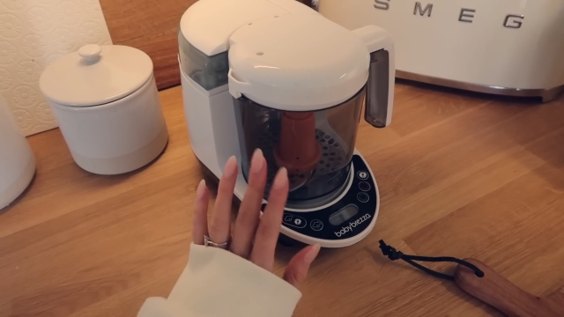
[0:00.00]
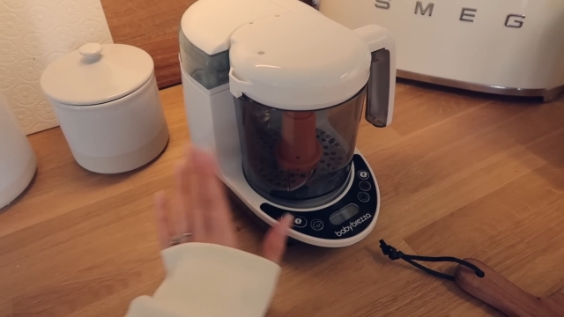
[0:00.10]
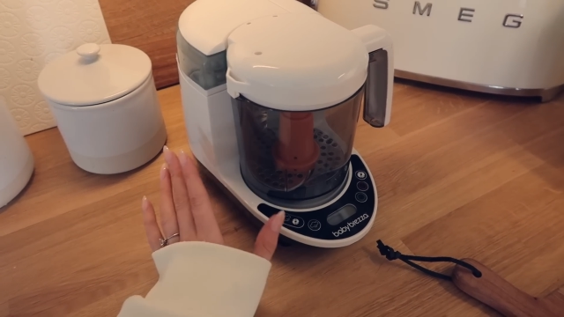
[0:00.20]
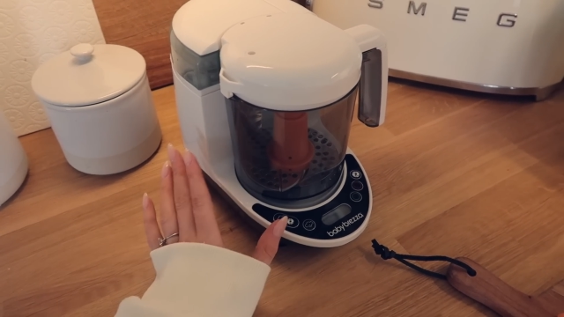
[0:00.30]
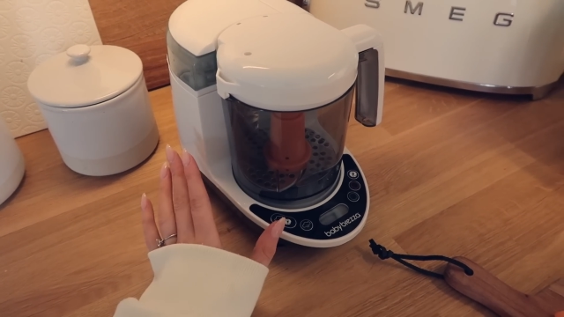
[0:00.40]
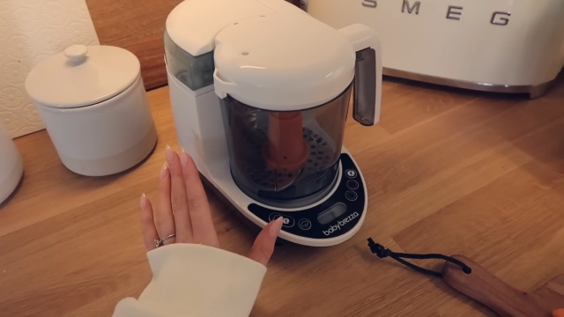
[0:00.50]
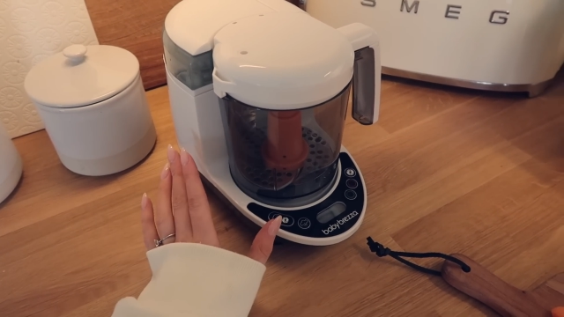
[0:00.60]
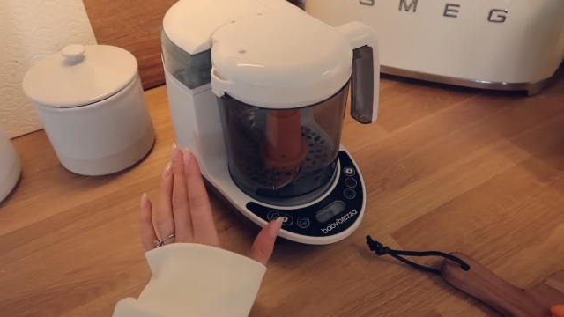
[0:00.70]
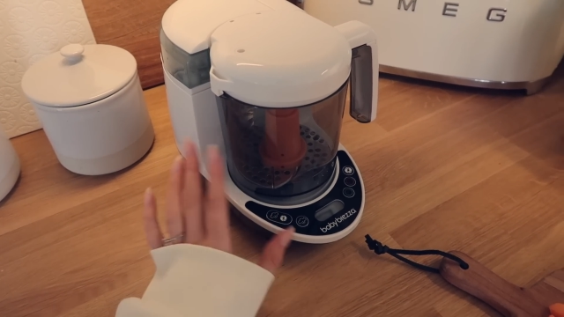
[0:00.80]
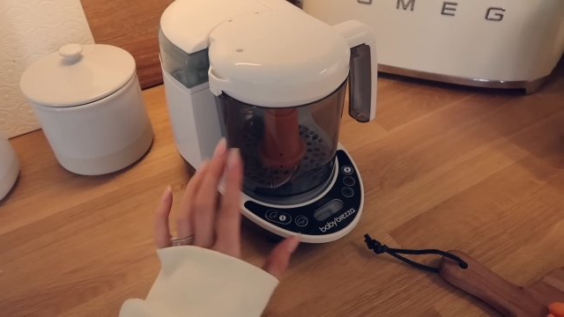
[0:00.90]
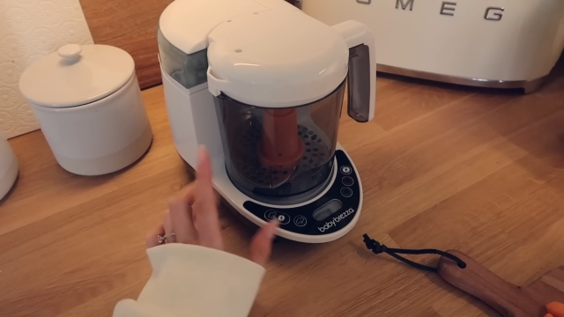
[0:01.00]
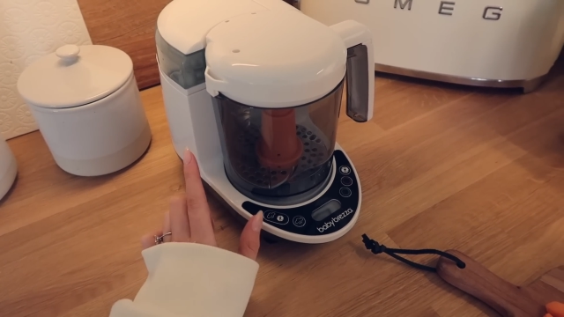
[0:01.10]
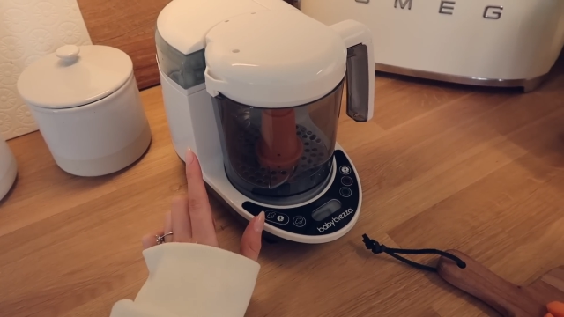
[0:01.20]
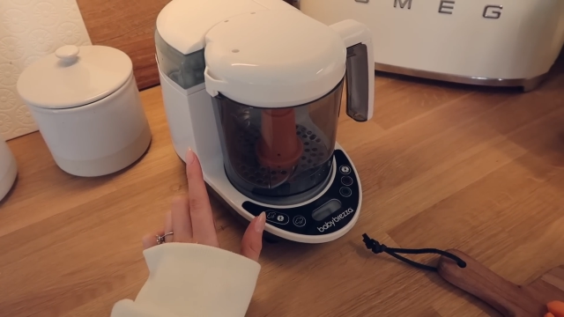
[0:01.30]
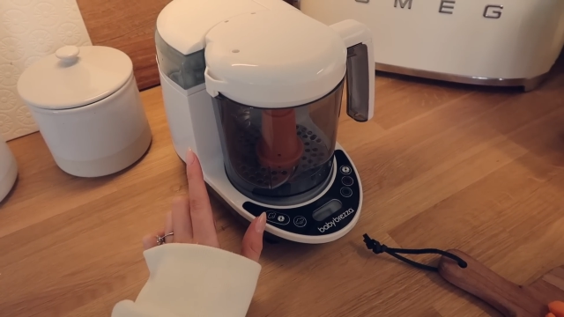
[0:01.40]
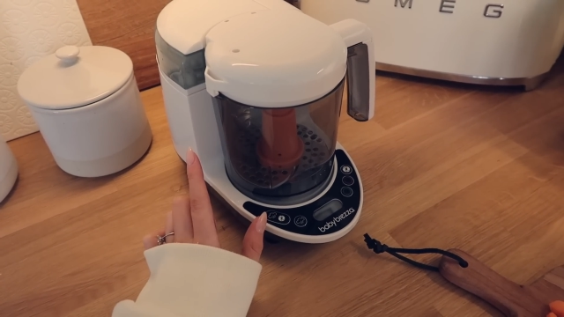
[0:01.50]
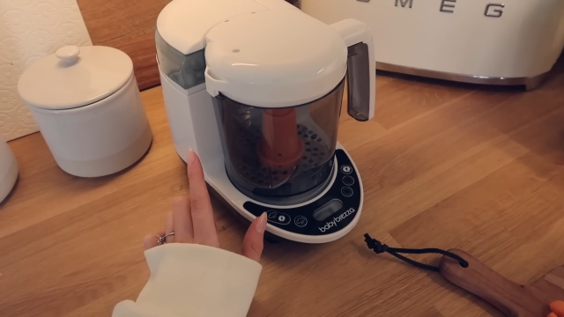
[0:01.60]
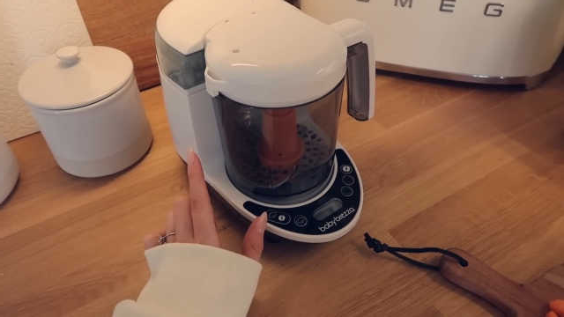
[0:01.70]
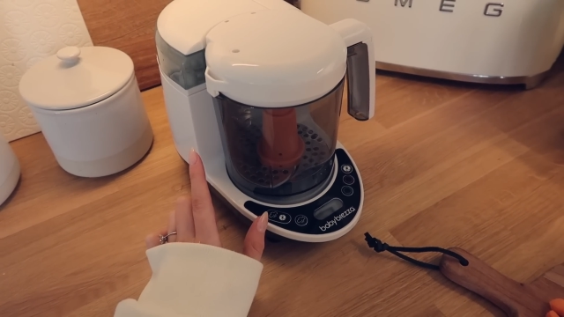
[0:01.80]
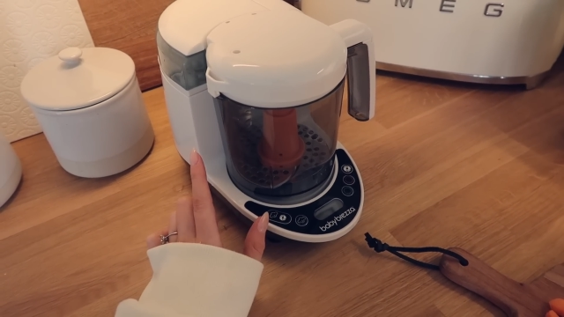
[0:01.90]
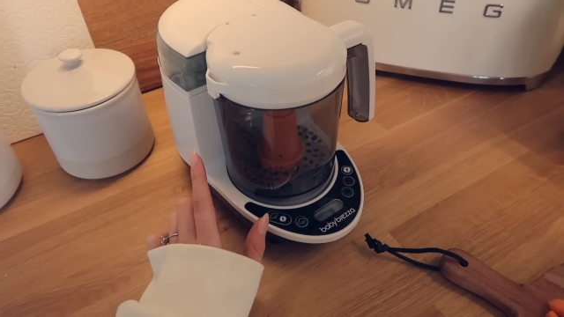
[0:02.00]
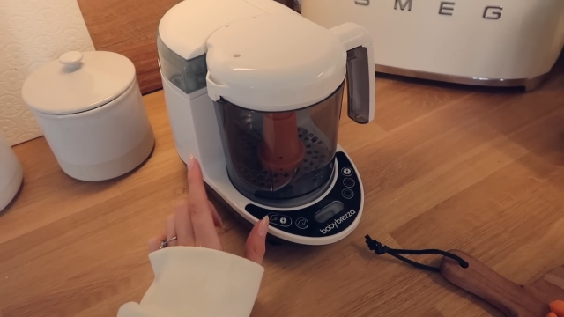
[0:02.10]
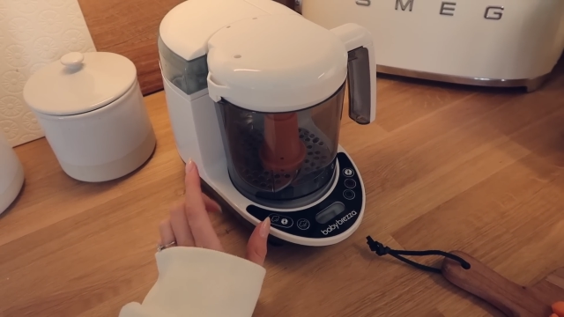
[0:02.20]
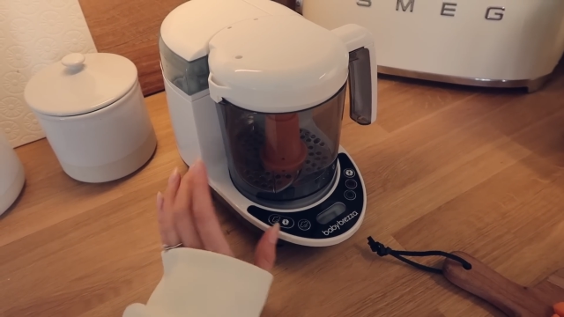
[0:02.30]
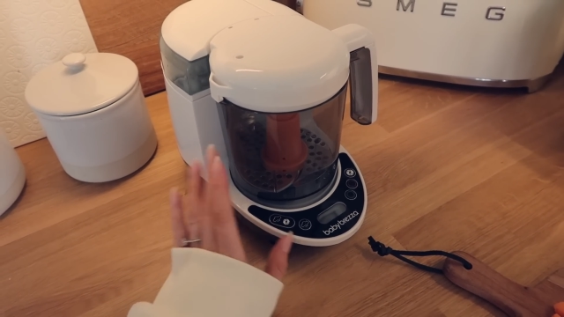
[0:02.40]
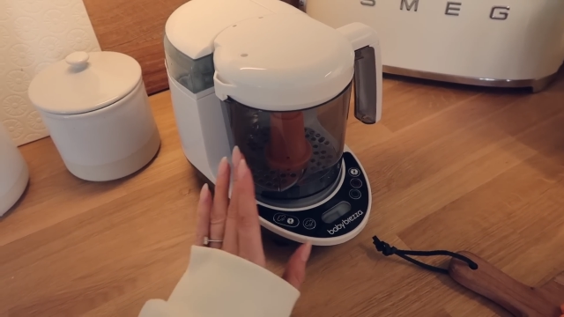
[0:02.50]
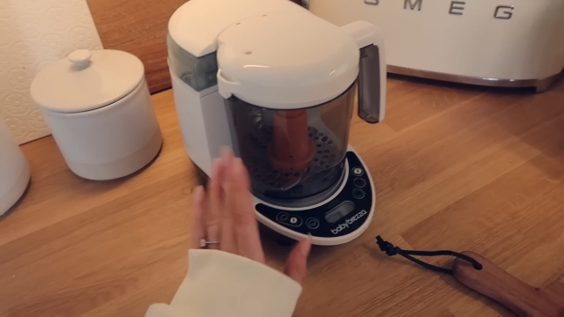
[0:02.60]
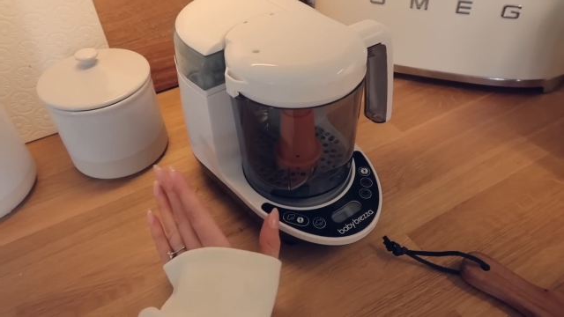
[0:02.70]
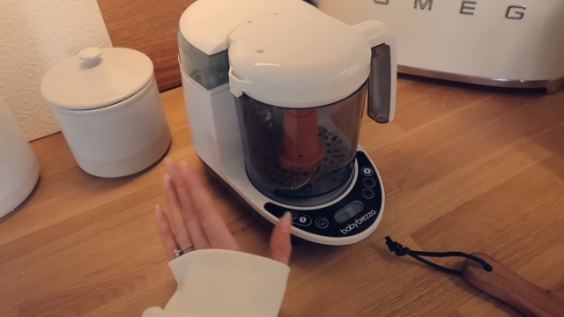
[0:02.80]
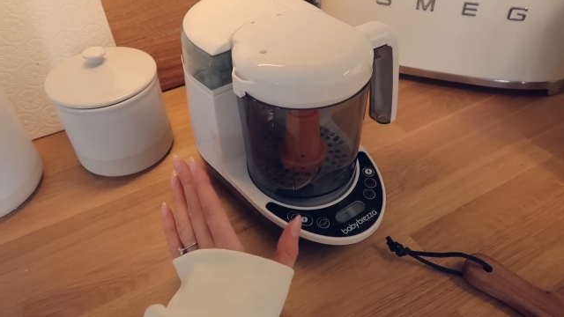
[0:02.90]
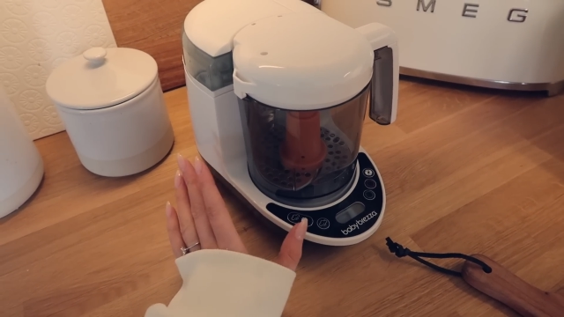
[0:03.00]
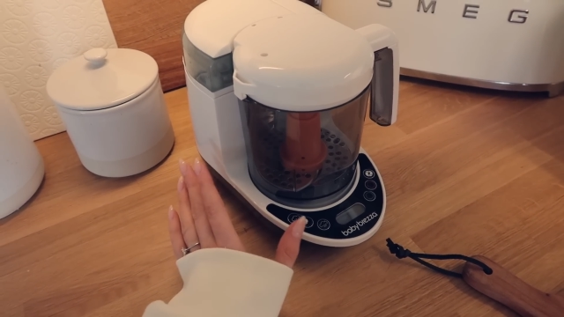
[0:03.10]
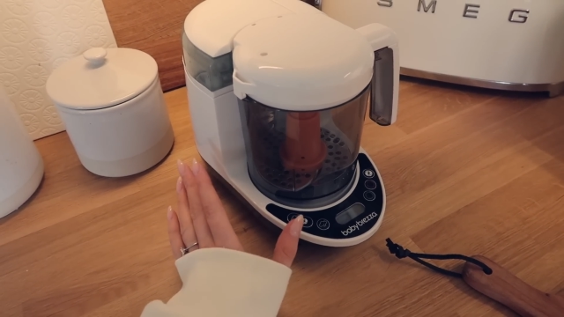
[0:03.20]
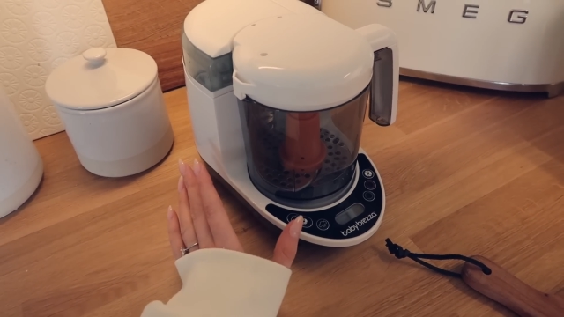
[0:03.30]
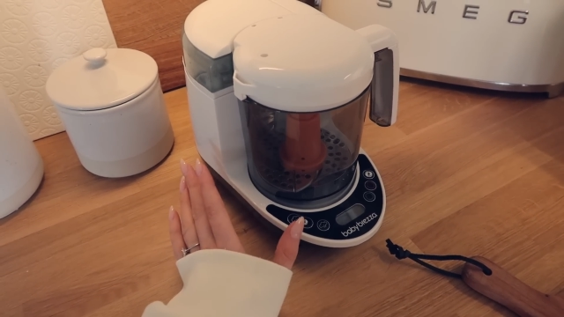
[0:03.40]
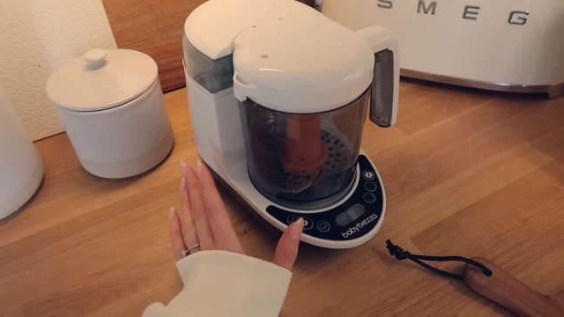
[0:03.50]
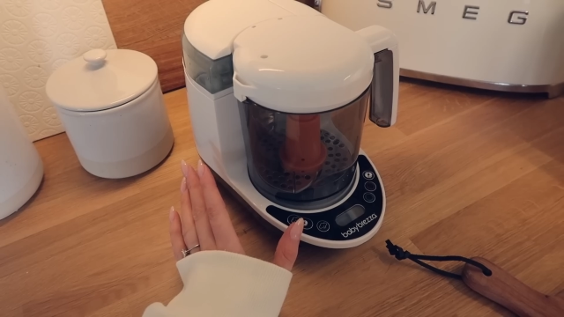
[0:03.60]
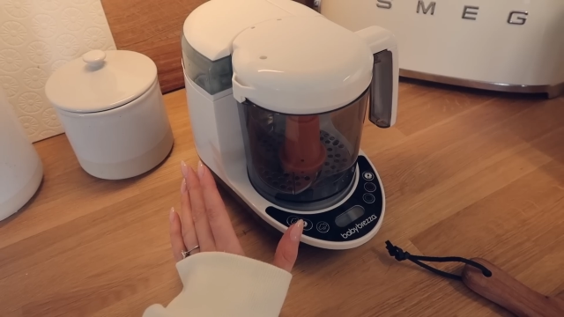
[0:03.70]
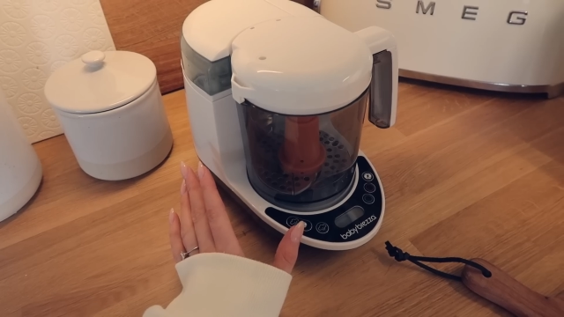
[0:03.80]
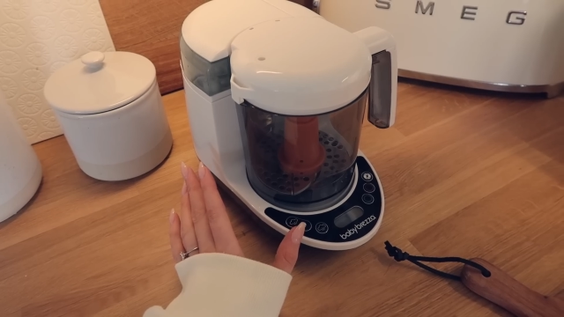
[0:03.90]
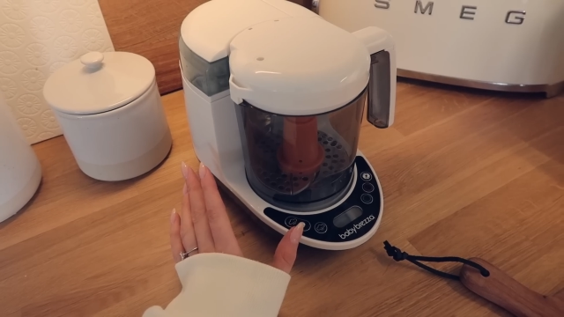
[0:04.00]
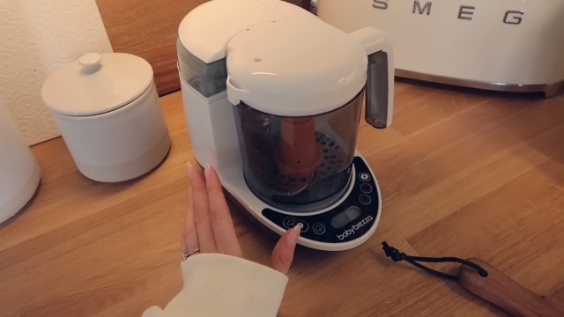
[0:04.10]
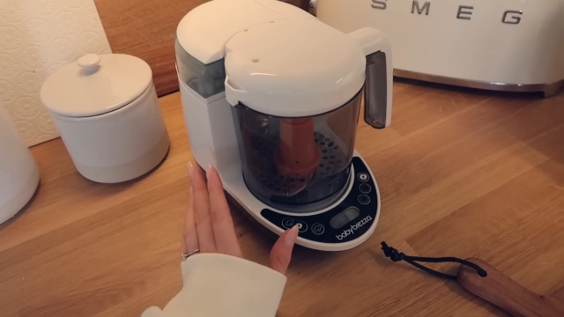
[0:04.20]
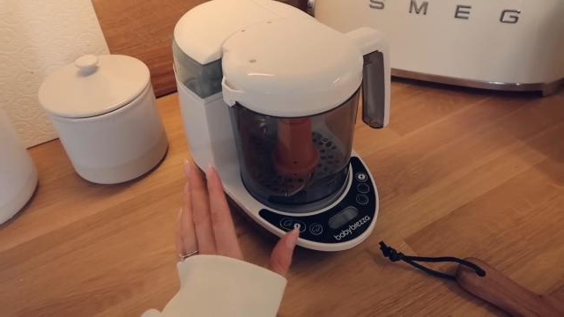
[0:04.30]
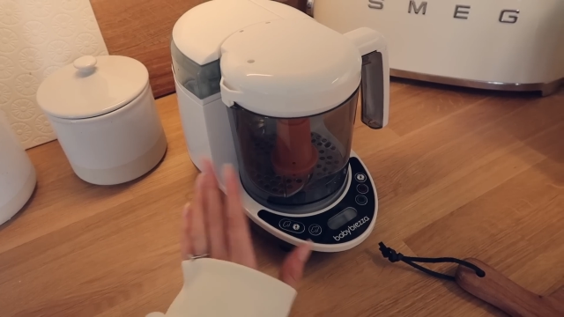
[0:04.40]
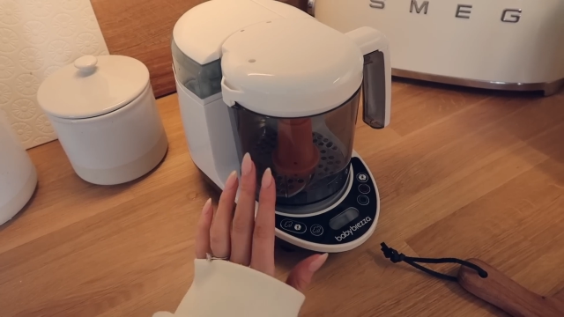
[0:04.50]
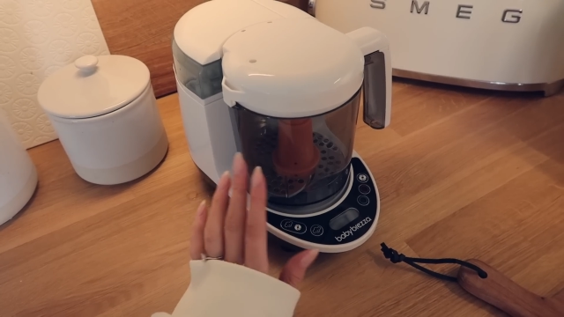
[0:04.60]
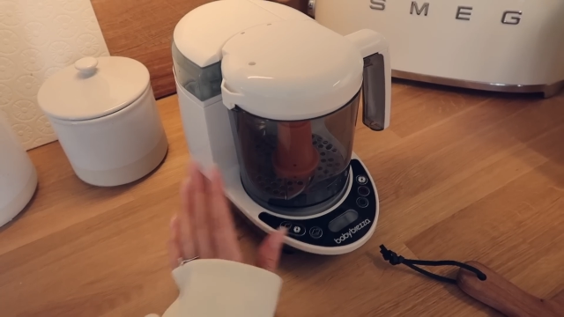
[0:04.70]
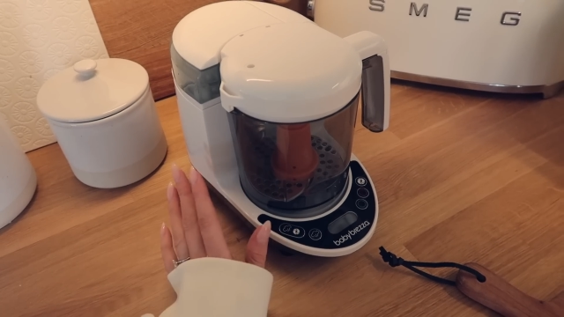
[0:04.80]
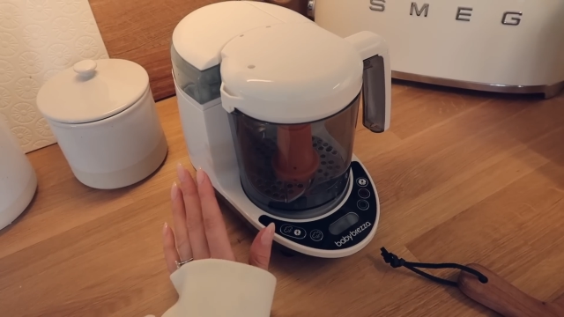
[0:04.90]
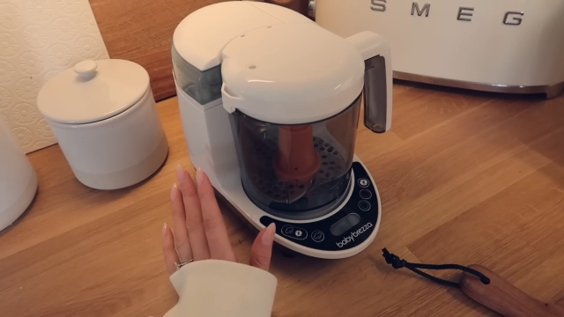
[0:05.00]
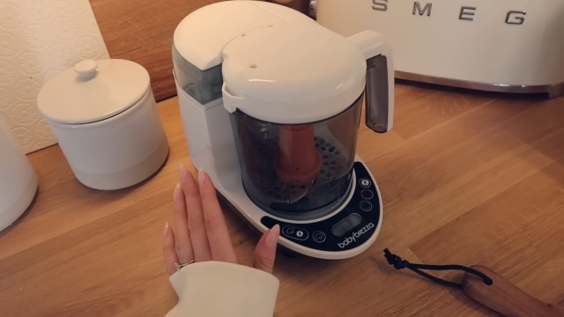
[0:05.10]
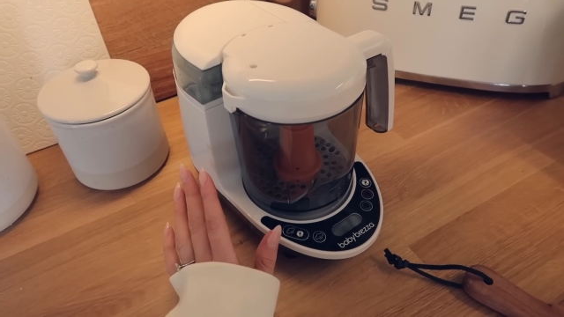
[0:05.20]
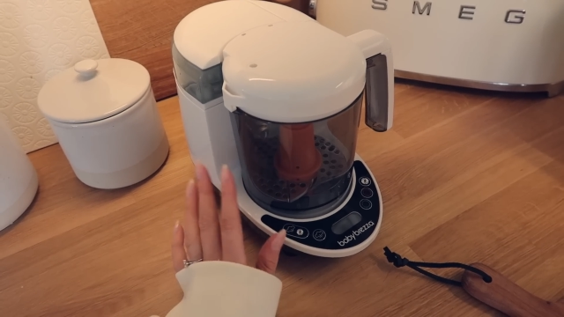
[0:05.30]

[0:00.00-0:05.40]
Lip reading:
(no speaker visible)